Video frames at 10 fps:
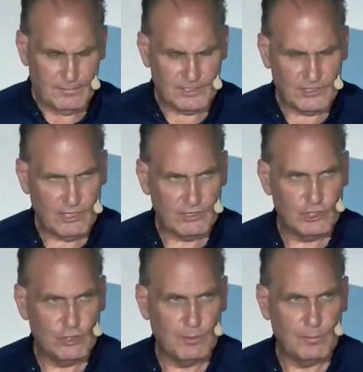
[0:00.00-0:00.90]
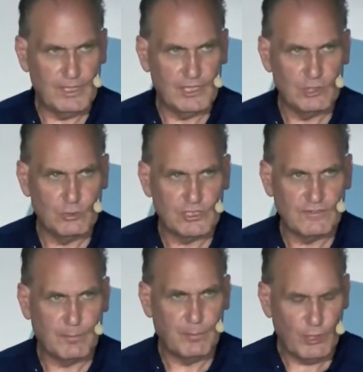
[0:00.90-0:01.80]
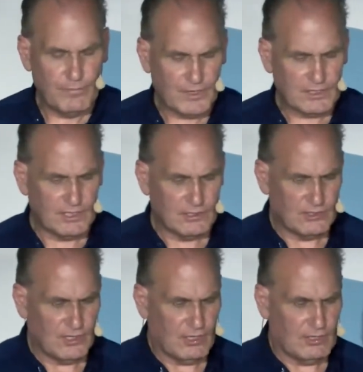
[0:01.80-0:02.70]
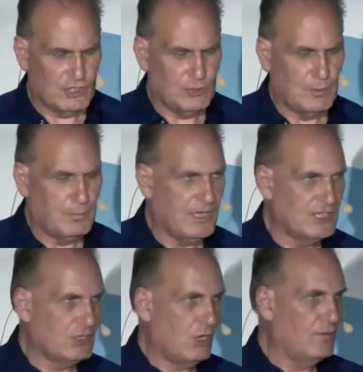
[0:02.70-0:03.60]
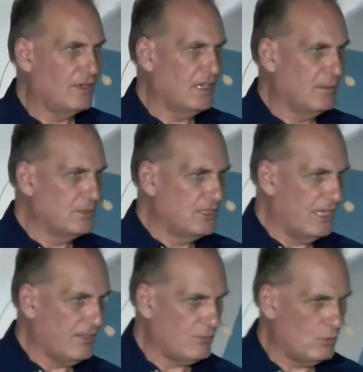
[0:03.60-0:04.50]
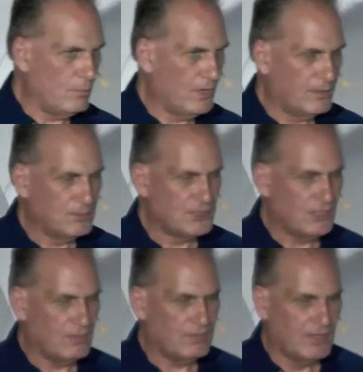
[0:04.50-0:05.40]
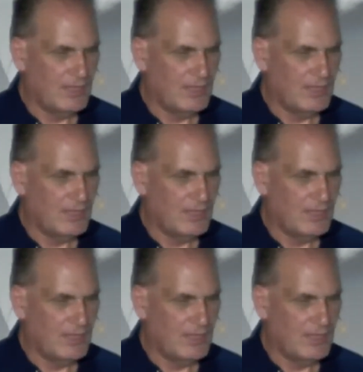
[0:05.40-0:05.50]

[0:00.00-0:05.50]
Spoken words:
He's the only human being who was ever perfect. He is the only human being to overcome death all by himself.